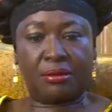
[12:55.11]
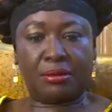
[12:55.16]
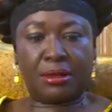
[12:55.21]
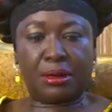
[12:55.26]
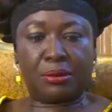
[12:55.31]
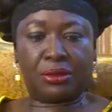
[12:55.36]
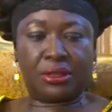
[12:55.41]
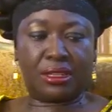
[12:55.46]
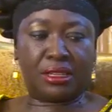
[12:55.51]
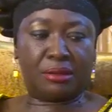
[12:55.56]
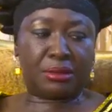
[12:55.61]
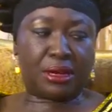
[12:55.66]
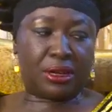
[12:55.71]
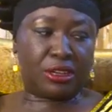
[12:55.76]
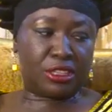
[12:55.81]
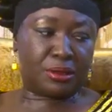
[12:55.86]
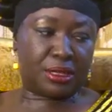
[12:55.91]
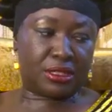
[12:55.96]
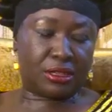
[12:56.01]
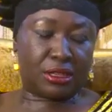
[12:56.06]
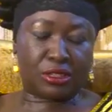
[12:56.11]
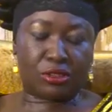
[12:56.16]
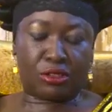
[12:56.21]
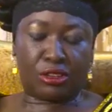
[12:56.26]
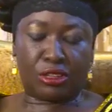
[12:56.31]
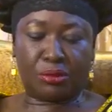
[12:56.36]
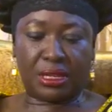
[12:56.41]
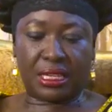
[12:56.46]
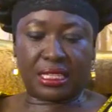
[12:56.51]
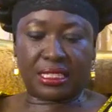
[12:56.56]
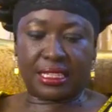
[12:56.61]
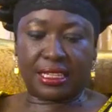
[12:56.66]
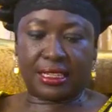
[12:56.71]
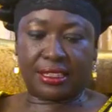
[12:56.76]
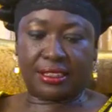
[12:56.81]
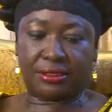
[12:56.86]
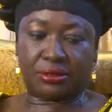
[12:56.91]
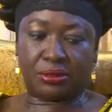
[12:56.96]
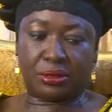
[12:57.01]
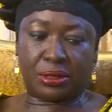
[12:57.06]
My husband just called me and
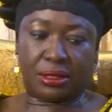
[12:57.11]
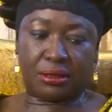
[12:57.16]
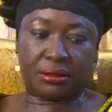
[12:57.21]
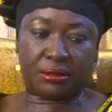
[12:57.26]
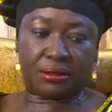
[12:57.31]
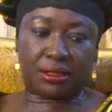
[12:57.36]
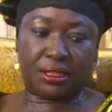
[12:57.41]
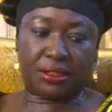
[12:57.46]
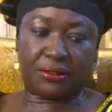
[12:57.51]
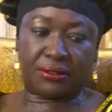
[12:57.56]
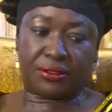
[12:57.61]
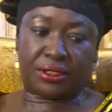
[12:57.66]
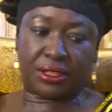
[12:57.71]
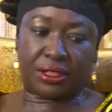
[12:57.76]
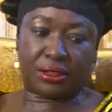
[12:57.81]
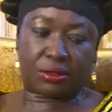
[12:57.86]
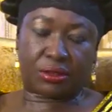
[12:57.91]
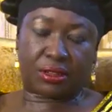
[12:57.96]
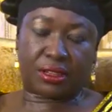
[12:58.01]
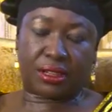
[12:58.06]
said, well, if they